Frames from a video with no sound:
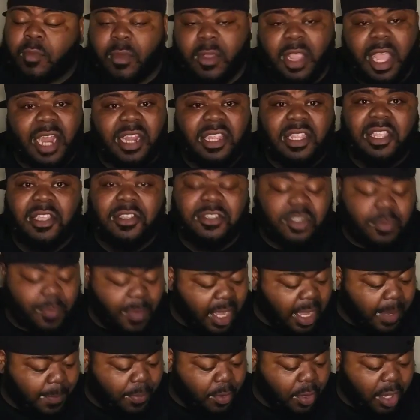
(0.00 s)
Gotta cancel
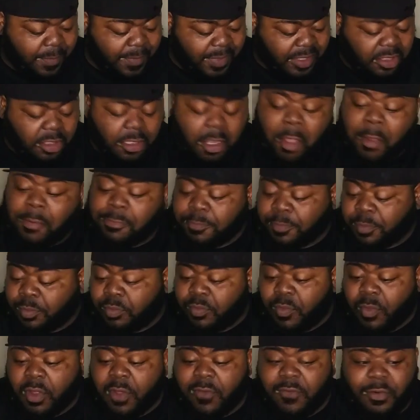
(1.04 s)
my appointments
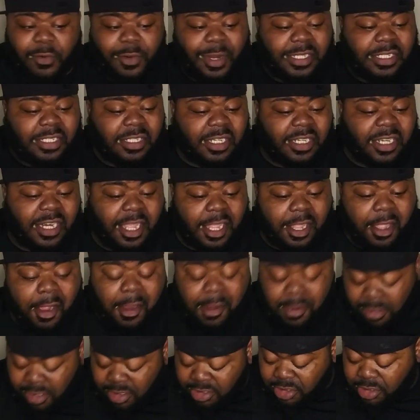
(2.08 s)
for the rest of the day.
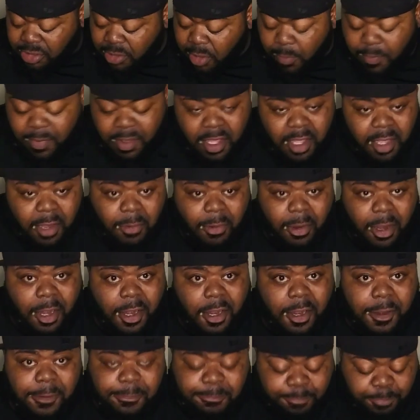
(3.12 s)
This is gonna be it right
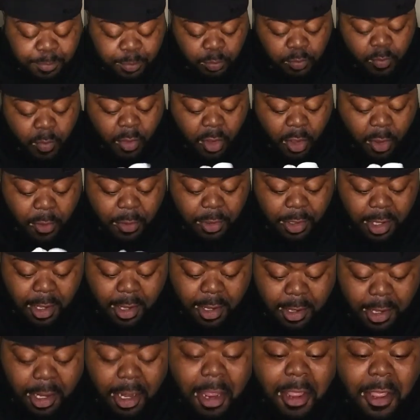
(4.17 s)
here. Oh
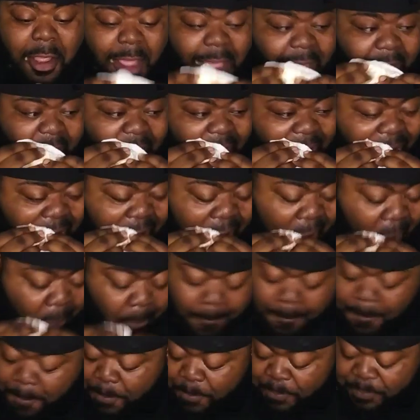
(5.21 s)
God.
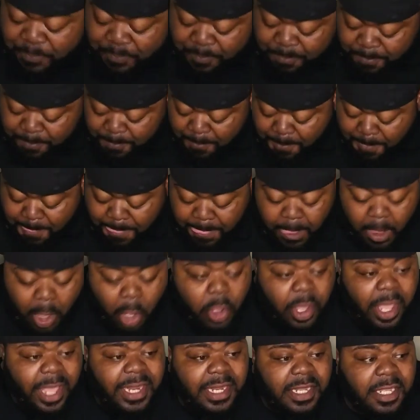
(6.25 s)

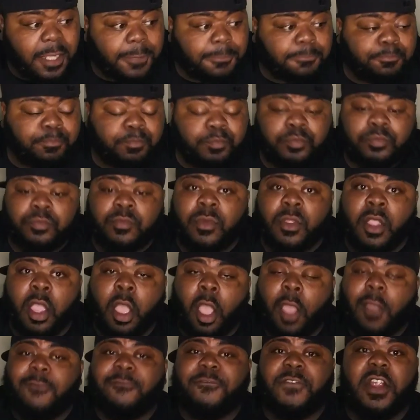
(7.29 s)
Okay, look.
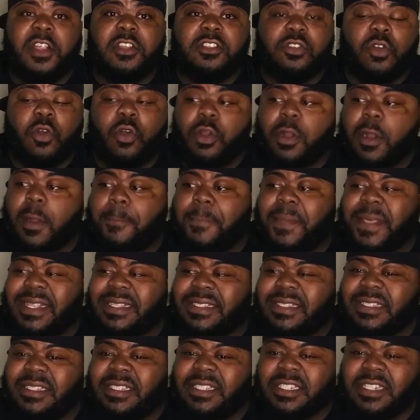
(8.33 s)
First order of
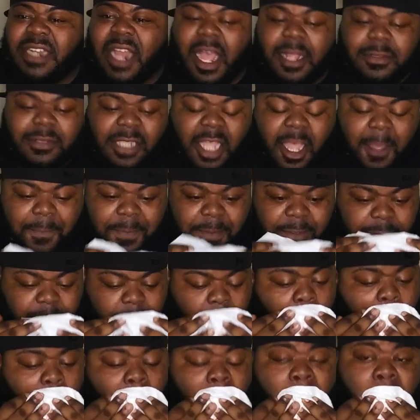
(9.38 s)
business and hot topics.
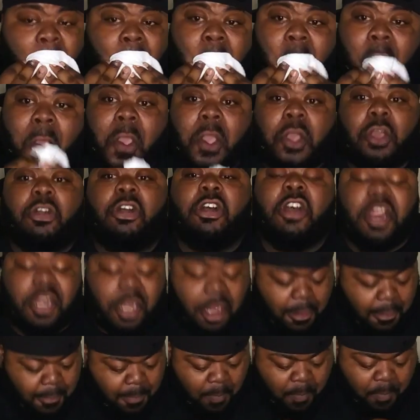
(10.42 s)
Cut
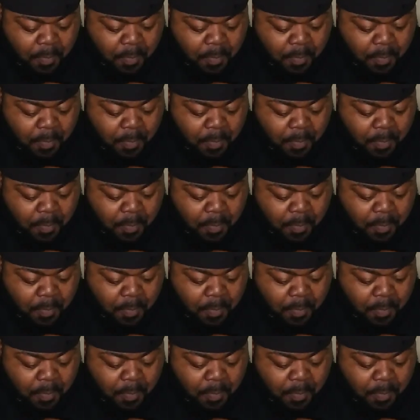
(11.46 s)
it.